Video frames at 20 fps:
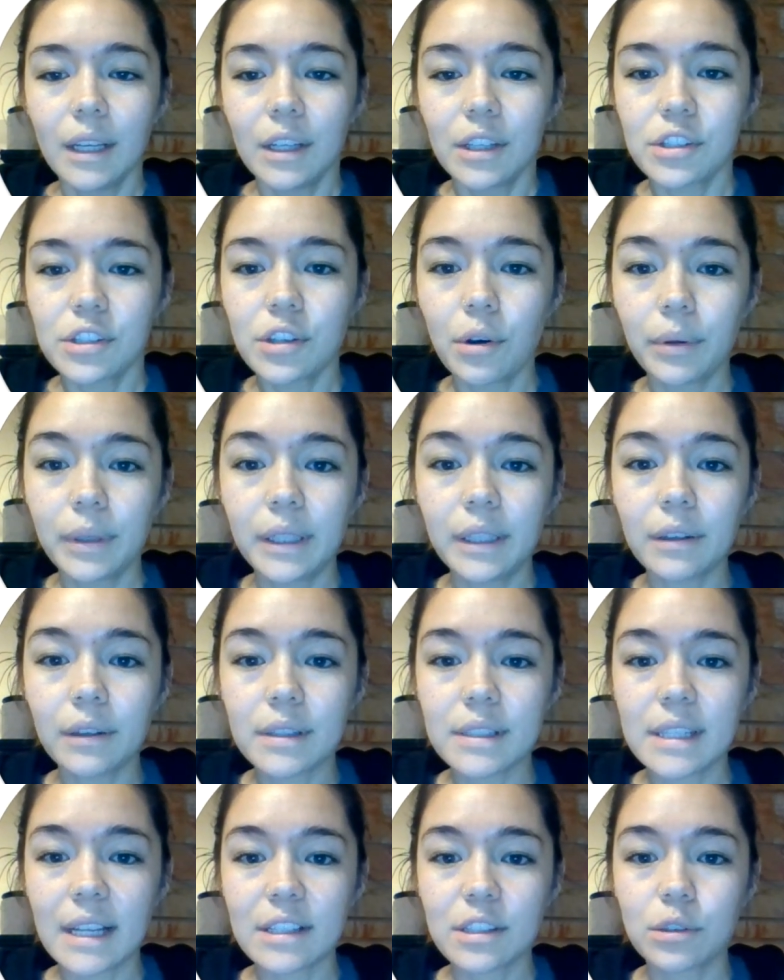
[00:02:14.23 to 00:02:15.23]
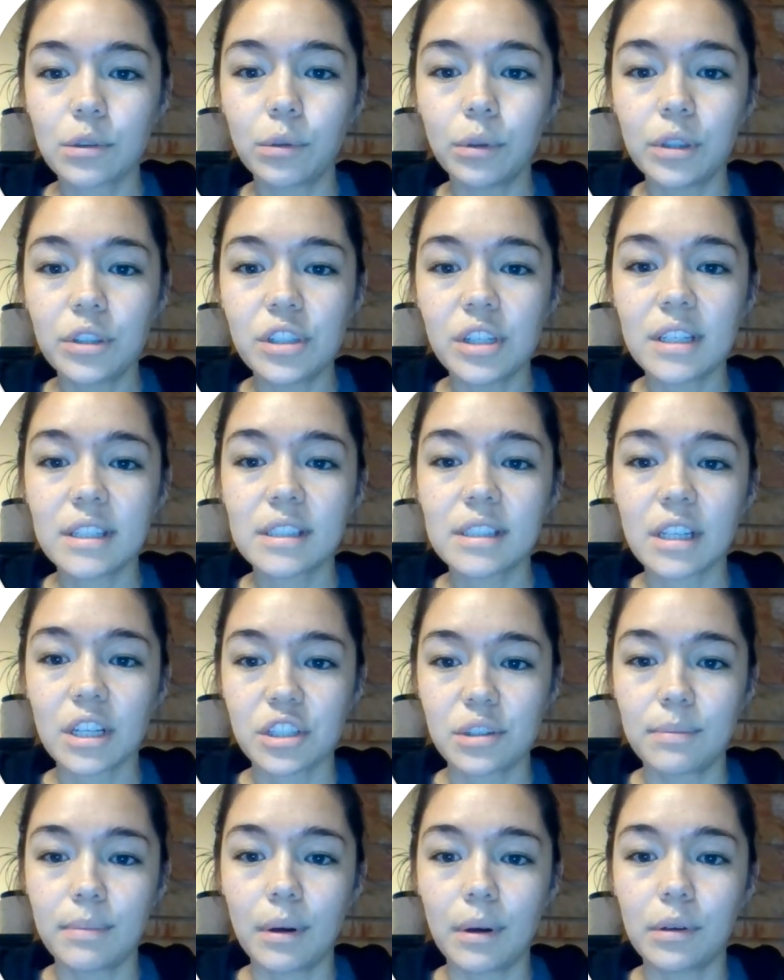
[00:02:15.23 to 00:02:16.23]
So here's that Schoology
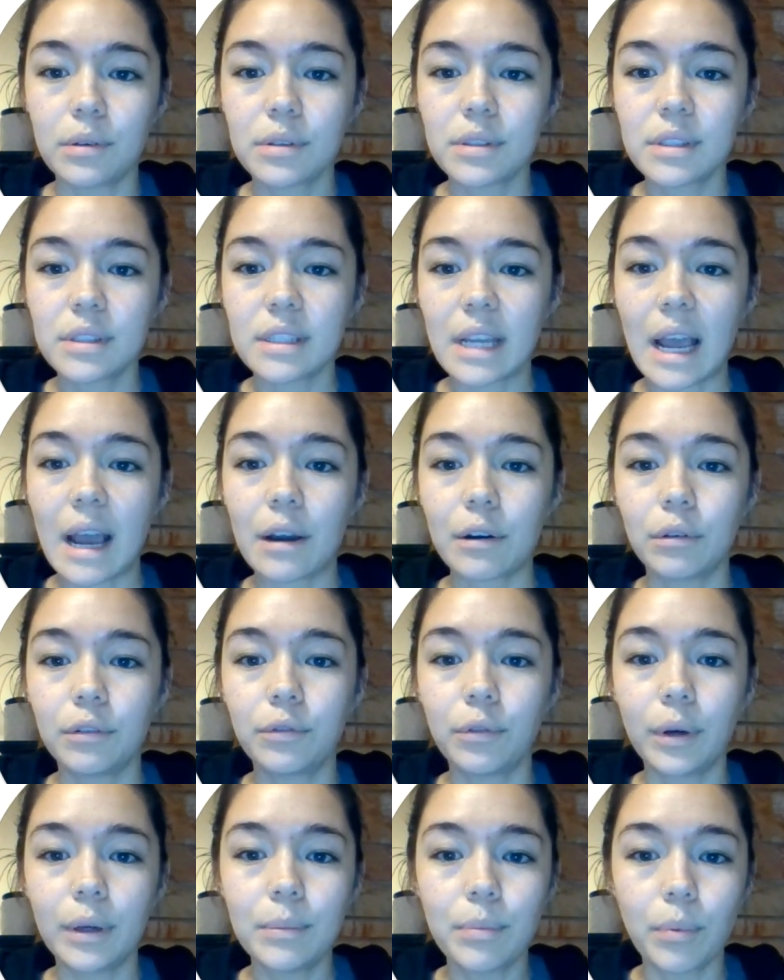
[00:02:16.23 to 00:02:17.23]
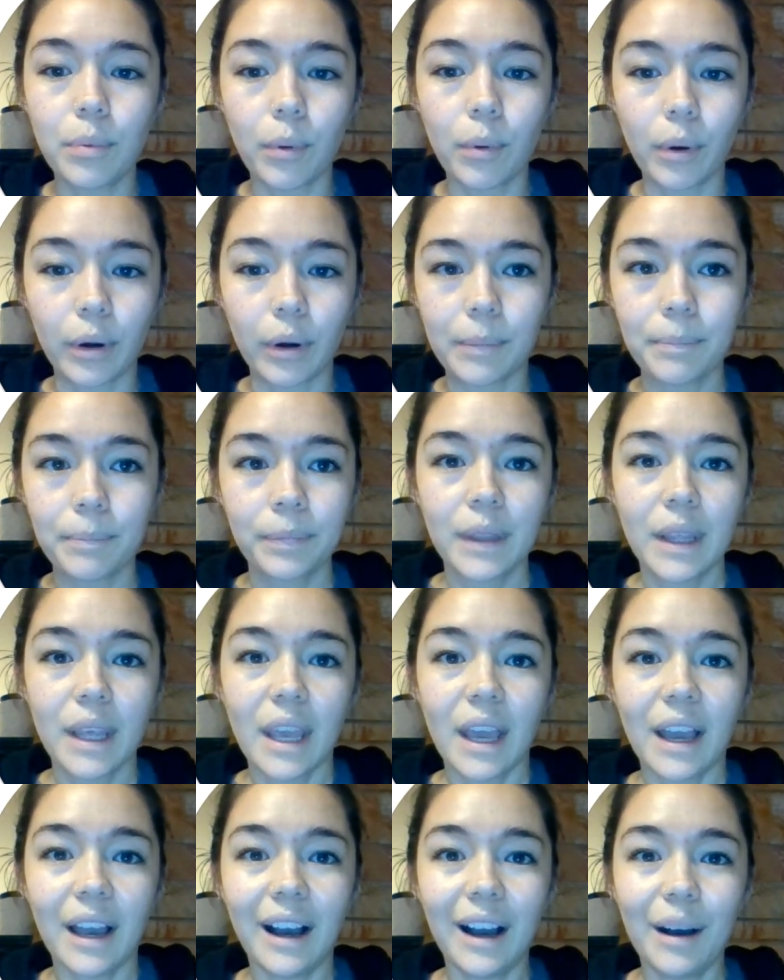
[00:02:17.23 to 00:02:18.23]
discussion post, how to avoid boredom.
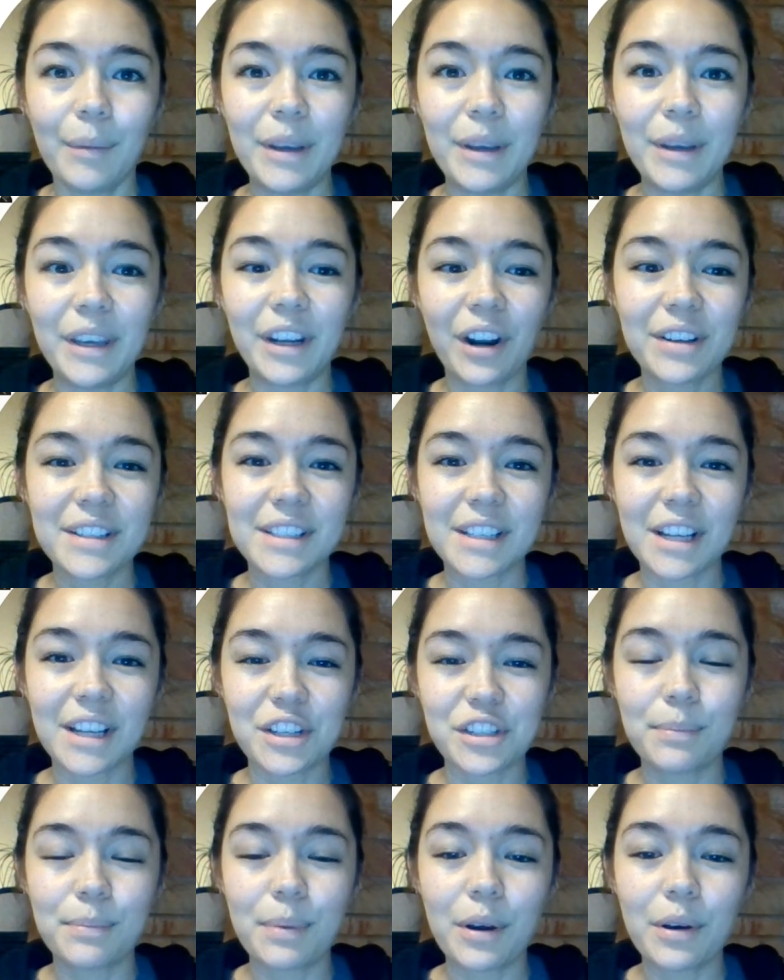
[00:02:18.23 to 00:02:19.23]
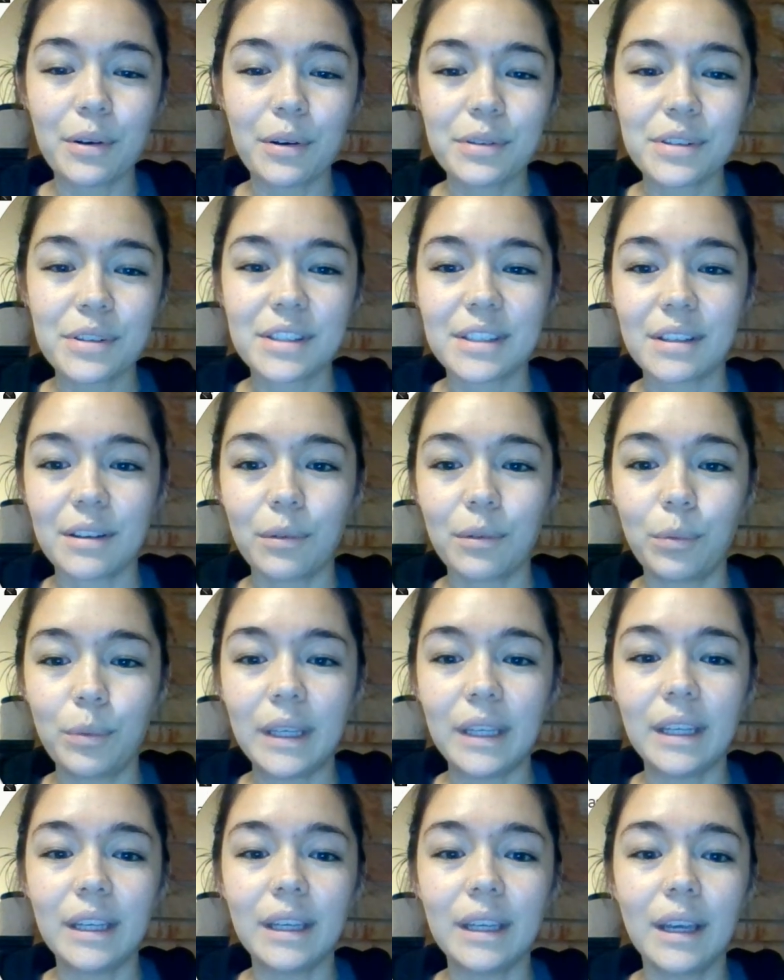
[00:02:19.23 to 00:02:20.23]
In our discussion posts,
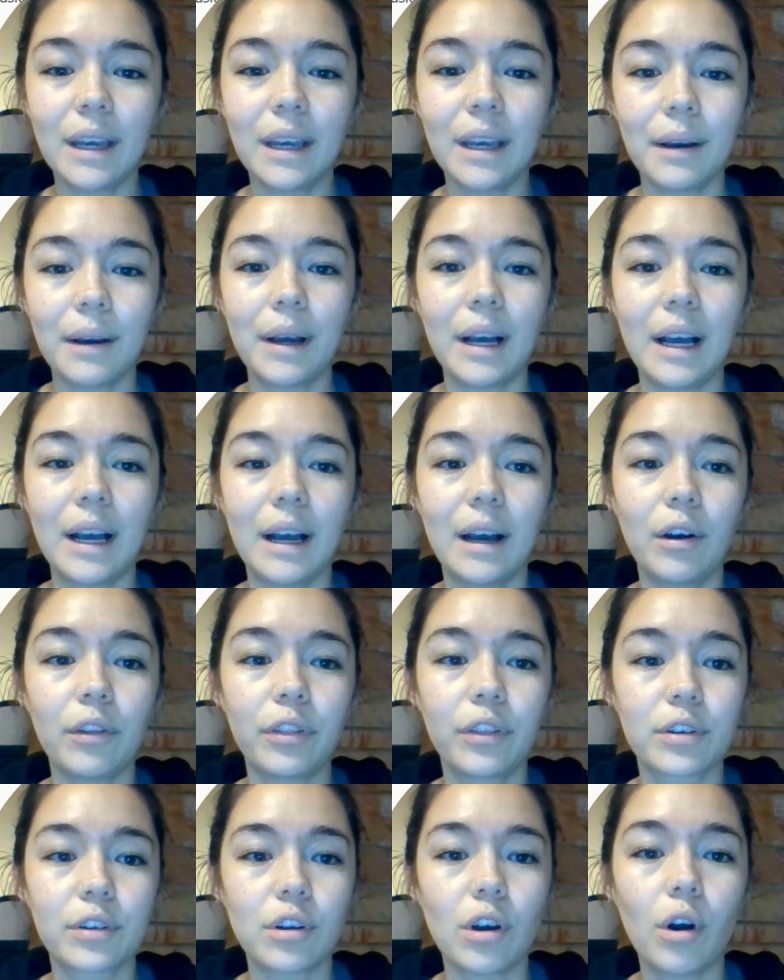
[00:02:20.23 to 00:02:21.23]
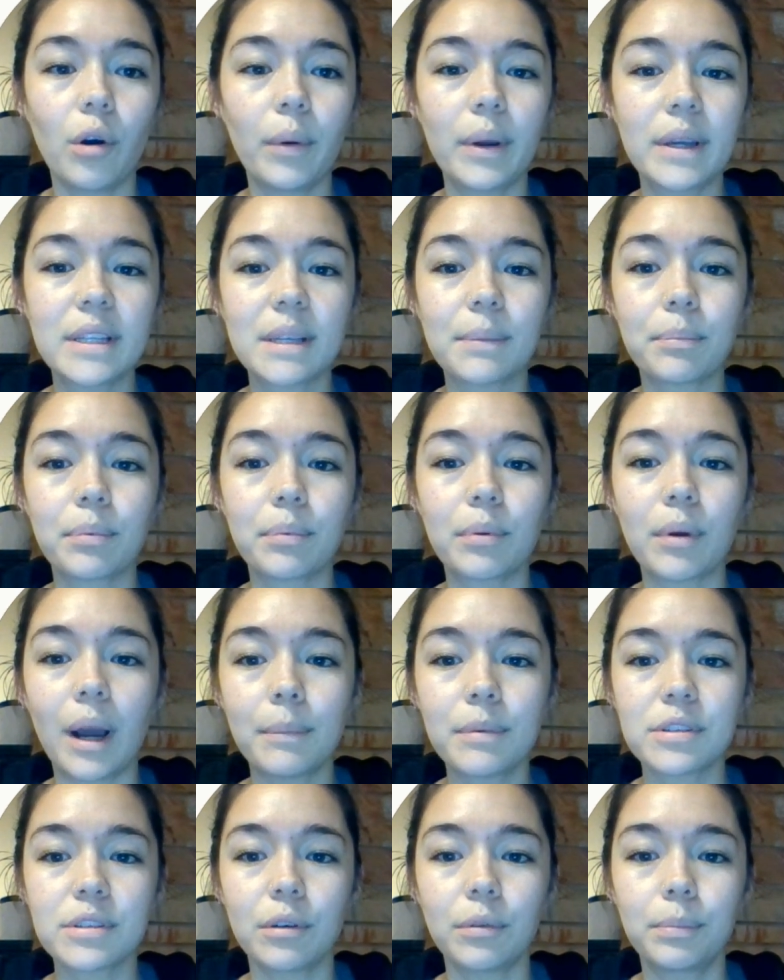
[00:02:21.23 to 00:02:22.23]
there's always a prompt,
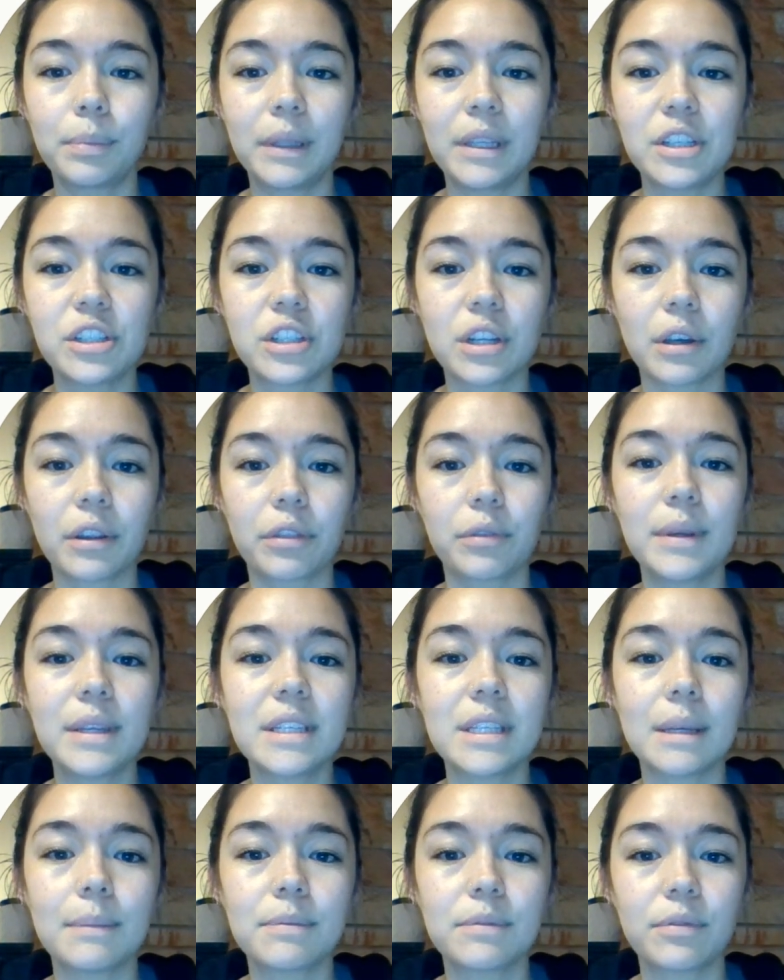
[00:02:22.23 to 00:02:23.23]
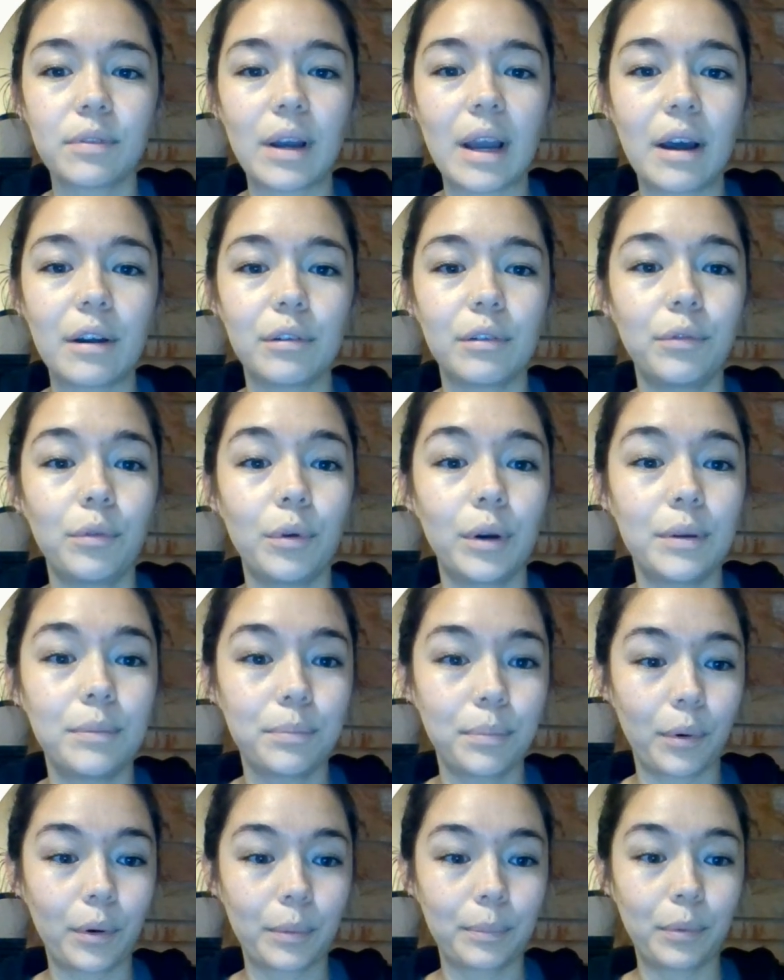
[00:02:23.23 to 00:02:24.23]
so please share 3 tips for how to
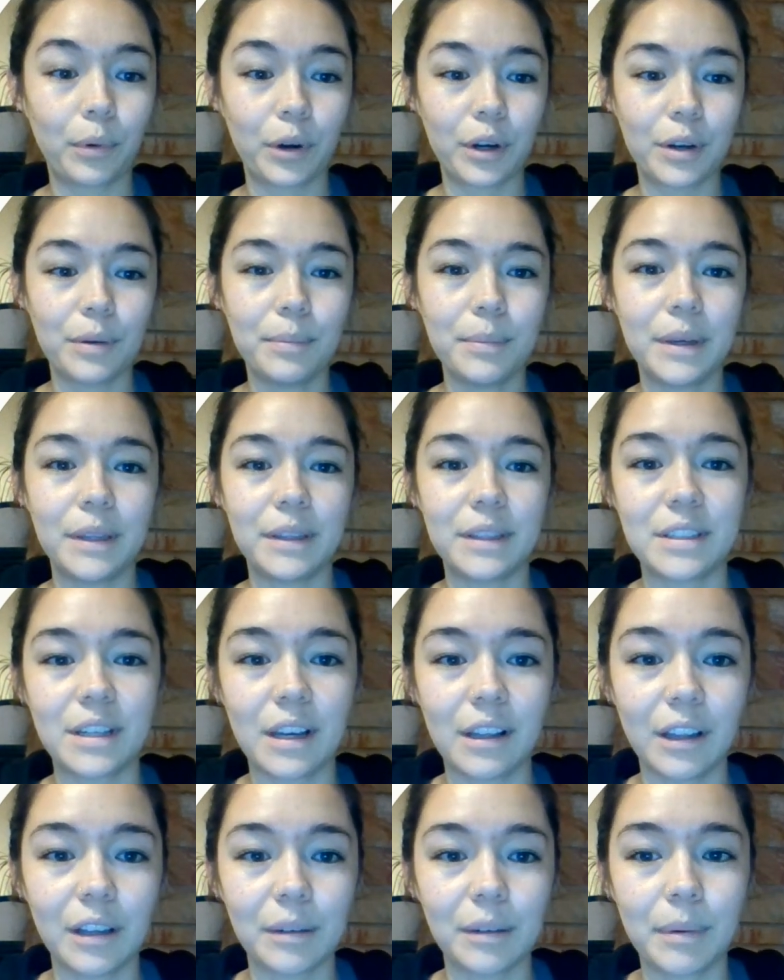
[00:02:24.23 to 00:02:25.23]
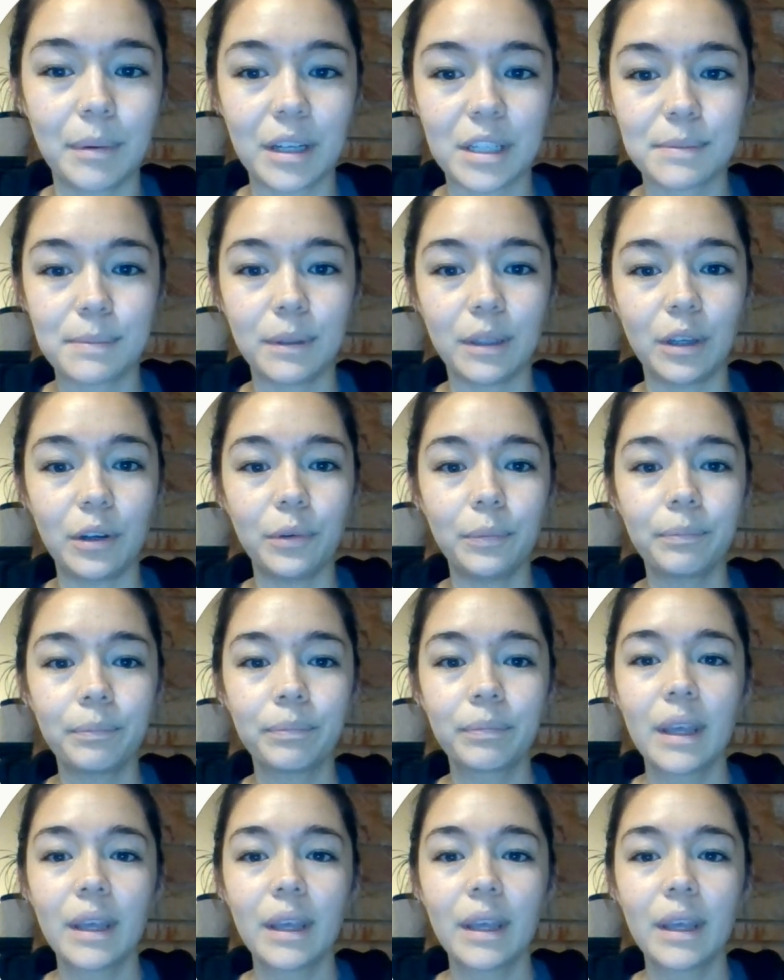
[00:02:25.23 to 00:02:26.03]
avoid boredom in the dialog box below.